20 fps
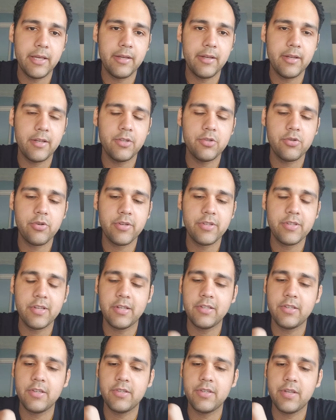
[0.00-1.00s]

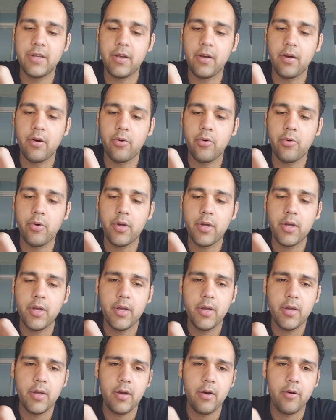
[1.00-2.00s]
Interesting to see how
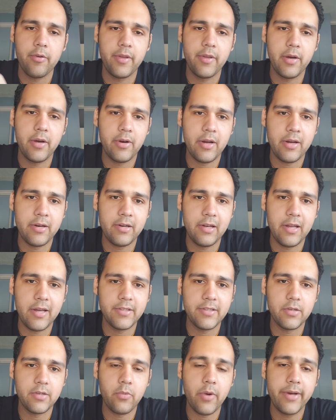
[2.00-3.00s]
they would
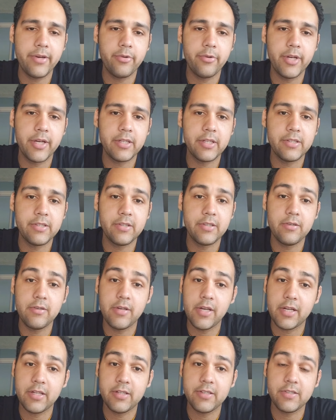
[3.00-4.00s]
analyze it. Why no Nicholson?
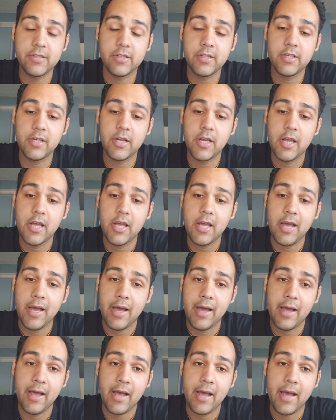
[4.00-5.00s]
Nicholson
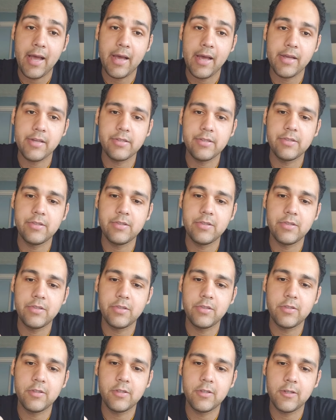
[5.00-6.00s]

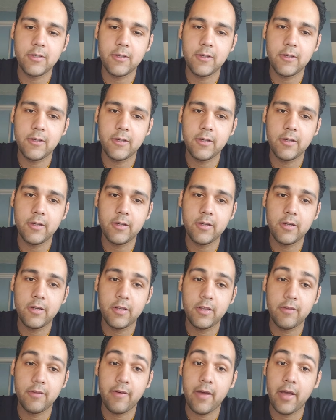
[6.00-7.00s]
has
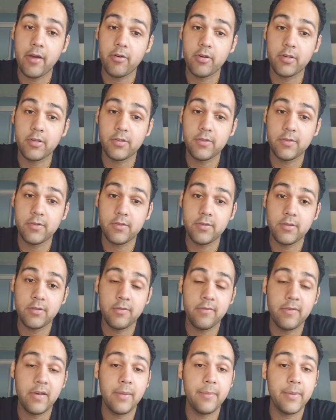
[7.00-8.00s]
the virus.
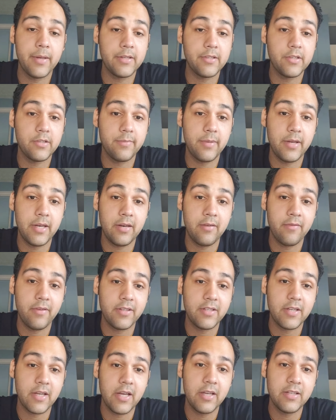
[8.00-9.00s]
Flemings is being
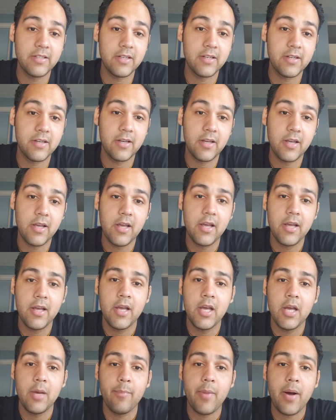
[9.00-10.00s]
investigated.
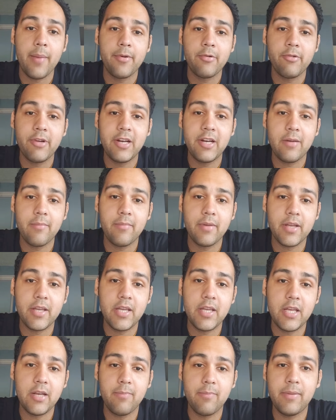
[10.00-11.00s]
Bobby Reed and
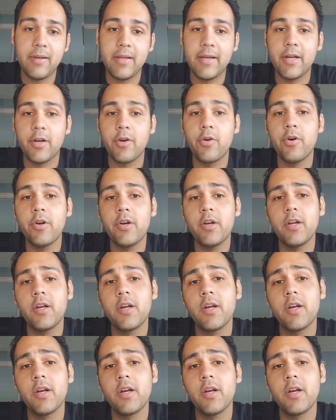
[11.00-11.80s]
McGee play good.